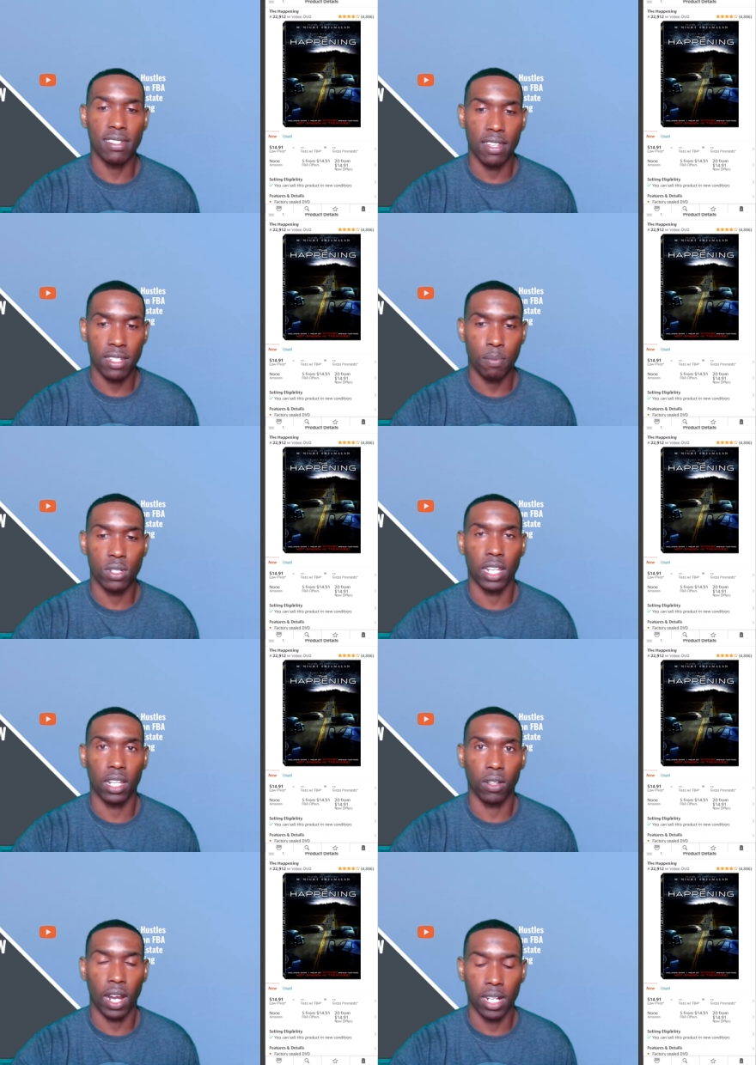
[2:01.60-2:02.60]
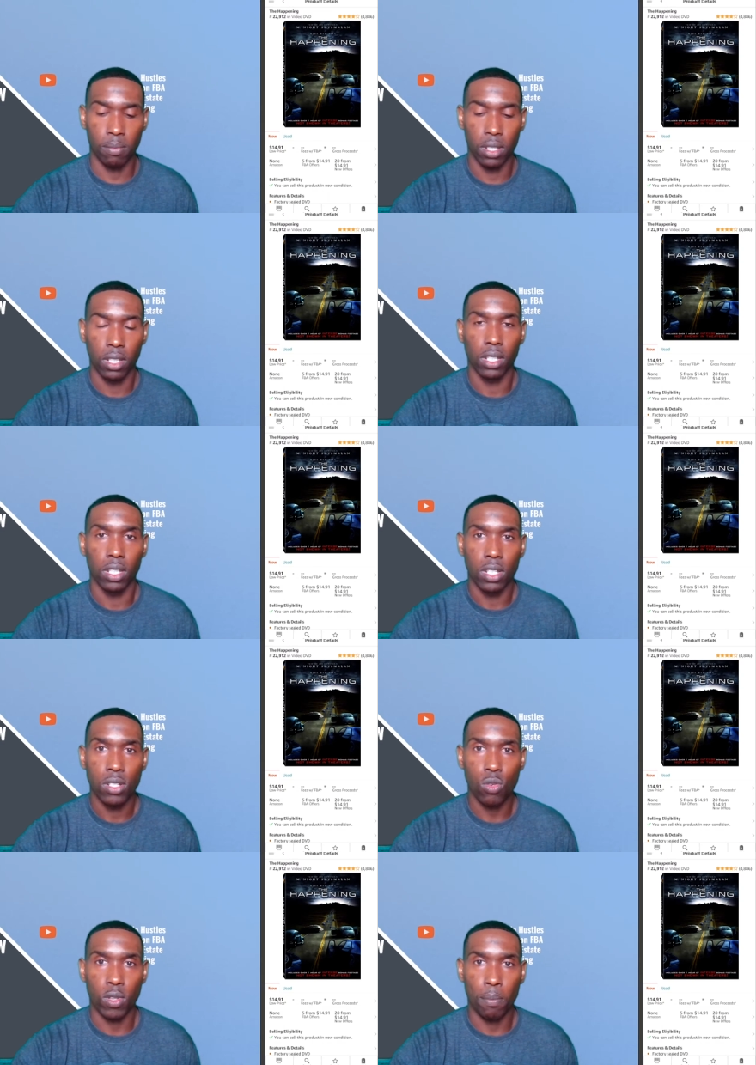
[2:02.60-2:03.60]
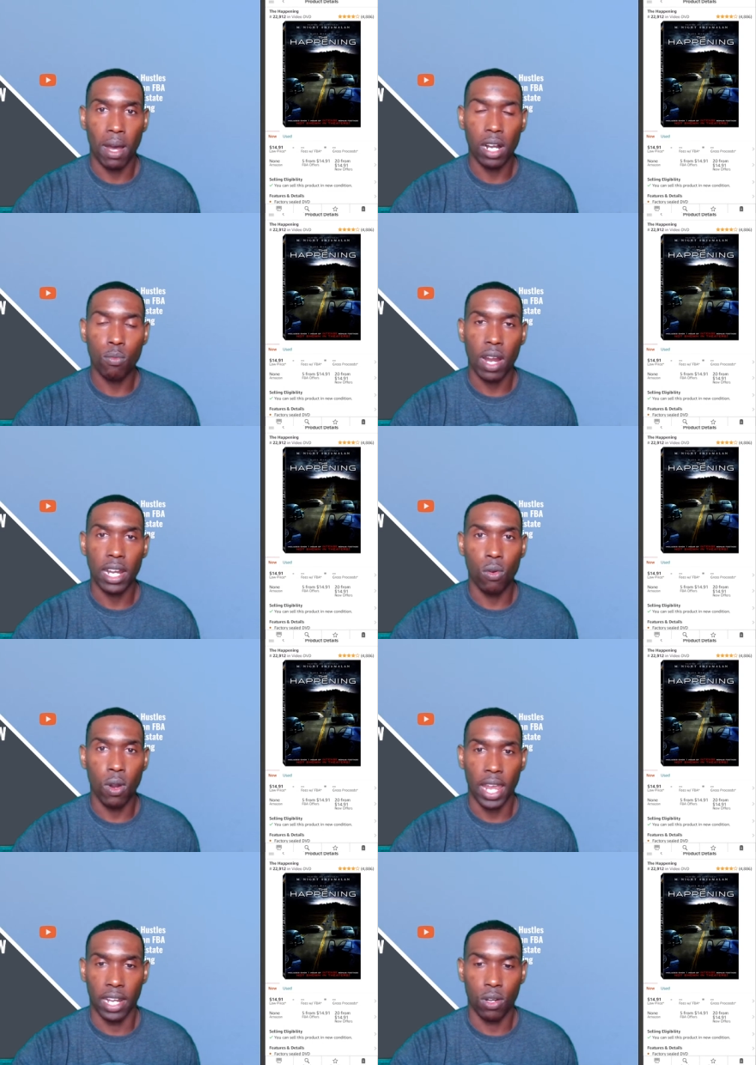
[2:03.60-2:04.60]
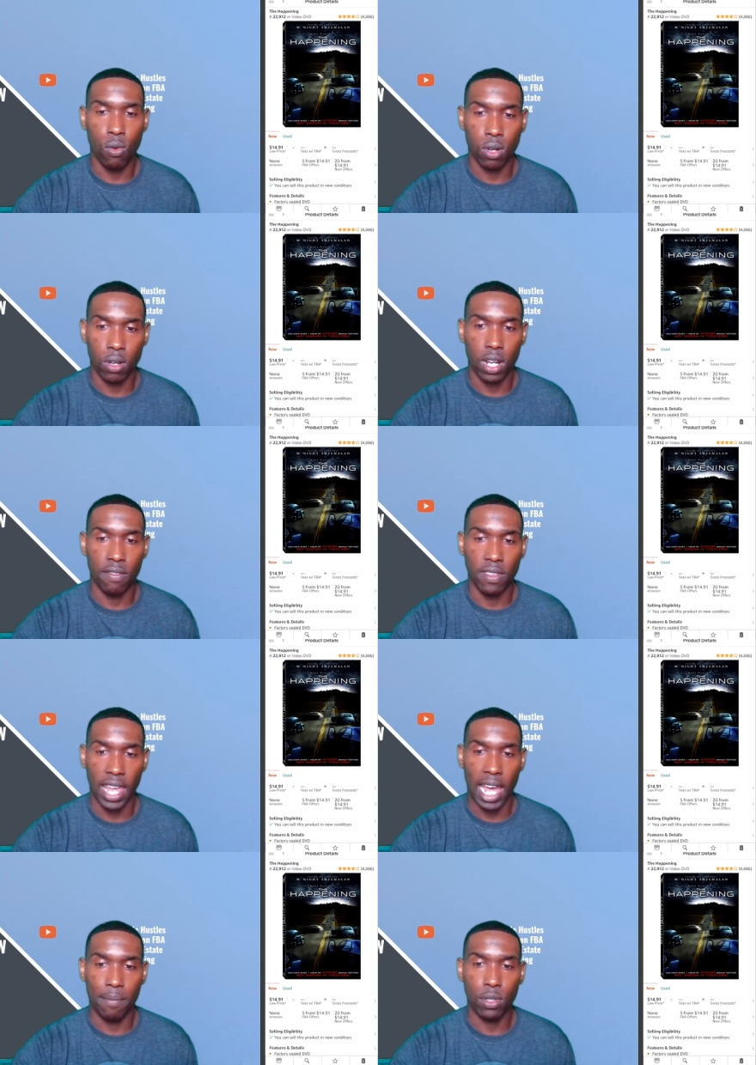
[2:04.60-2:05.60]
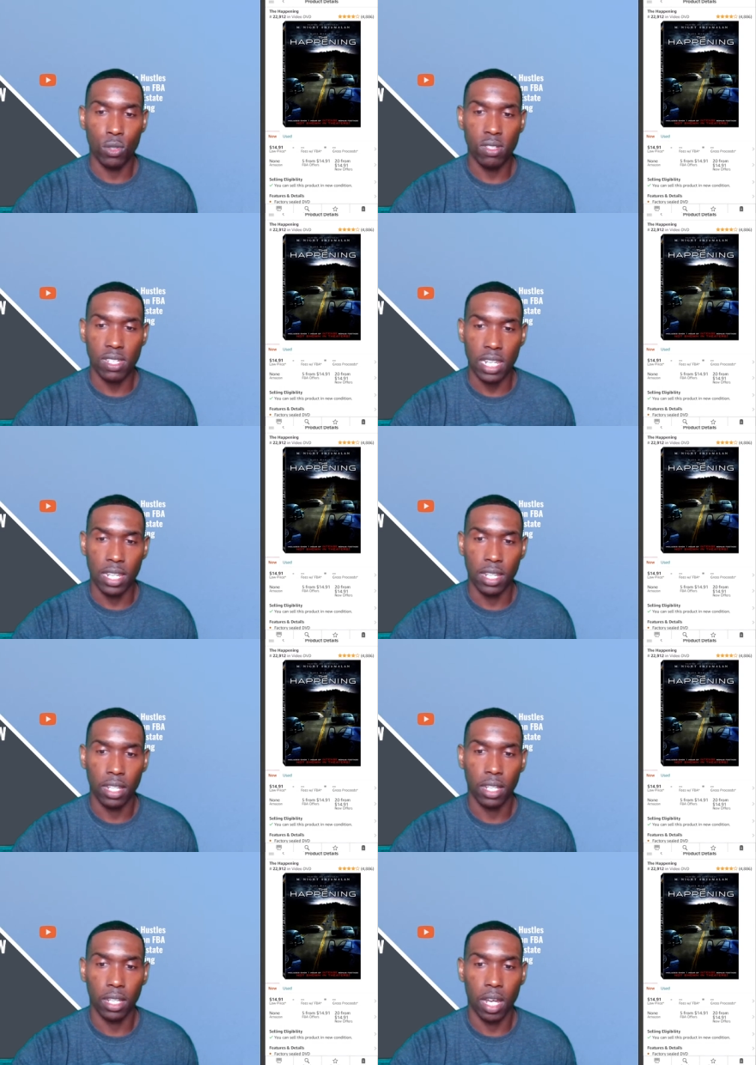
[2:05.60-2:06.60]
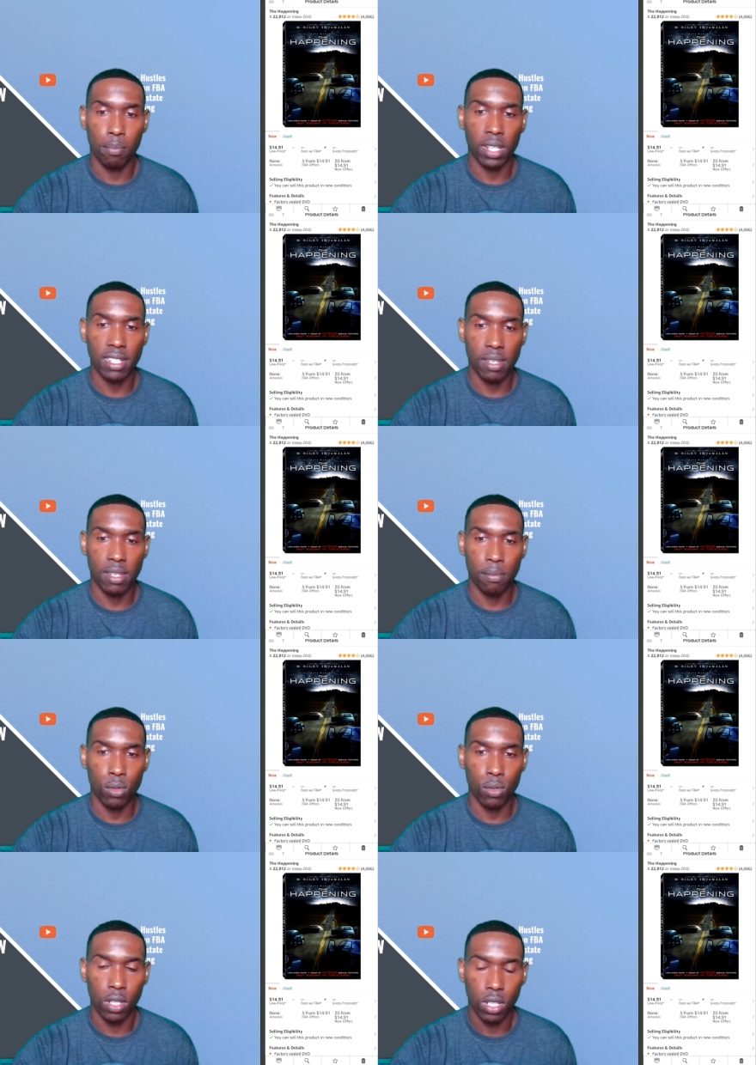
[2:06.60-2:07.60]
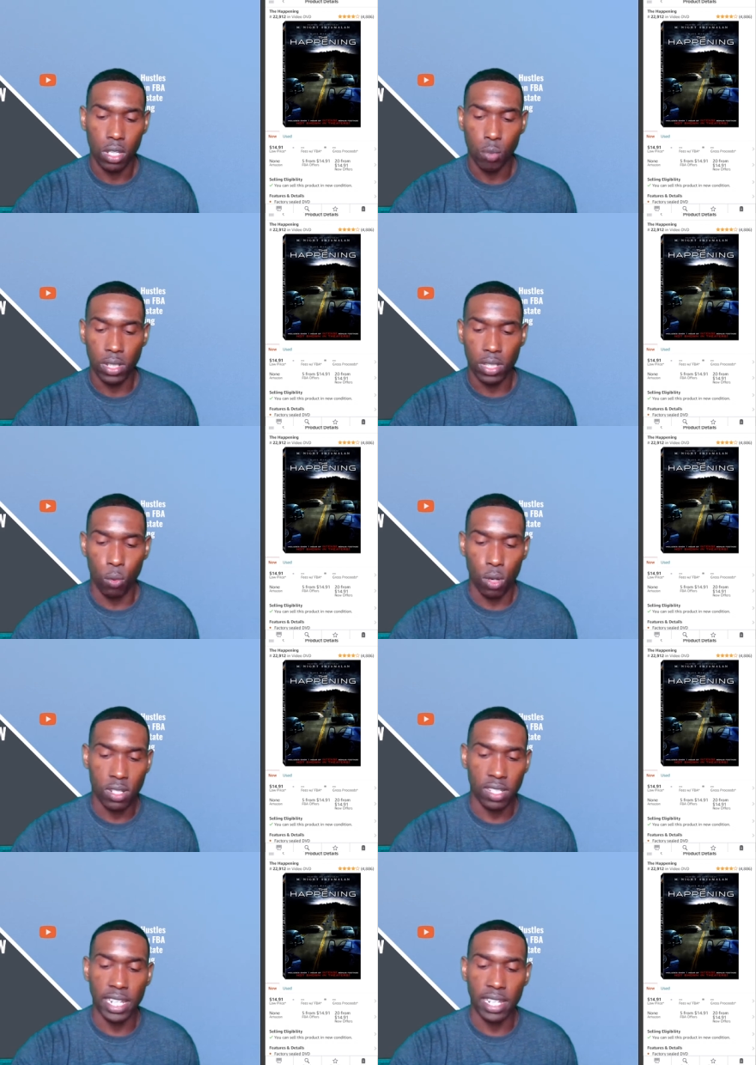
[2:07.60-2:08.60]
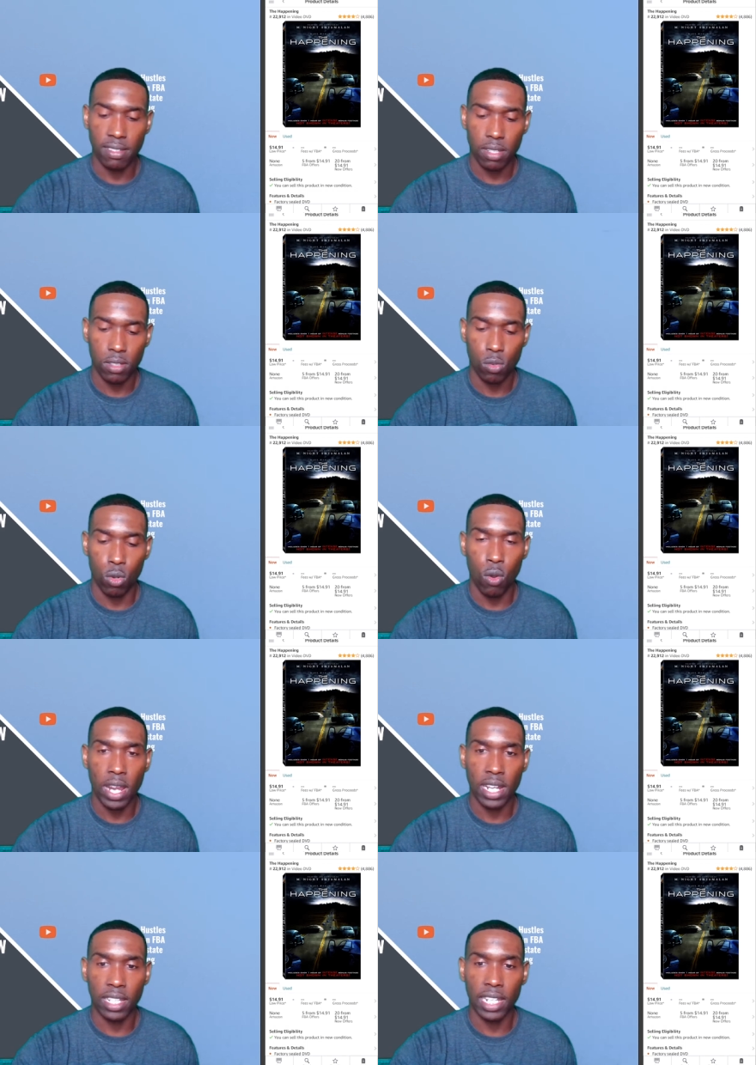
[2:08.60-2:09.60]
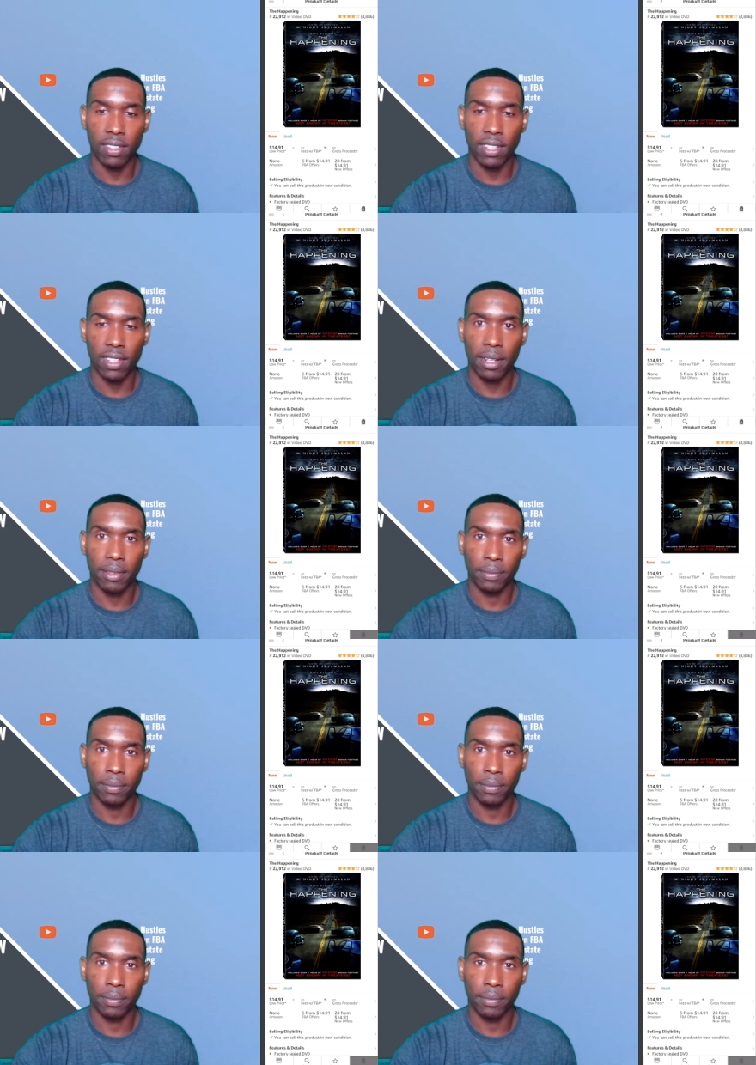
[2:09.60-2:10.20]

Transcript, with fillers: this particular item. So at the bottom right hand corner of the app, you'll see a plus symbol with the words list. So we'll go ahead and click that.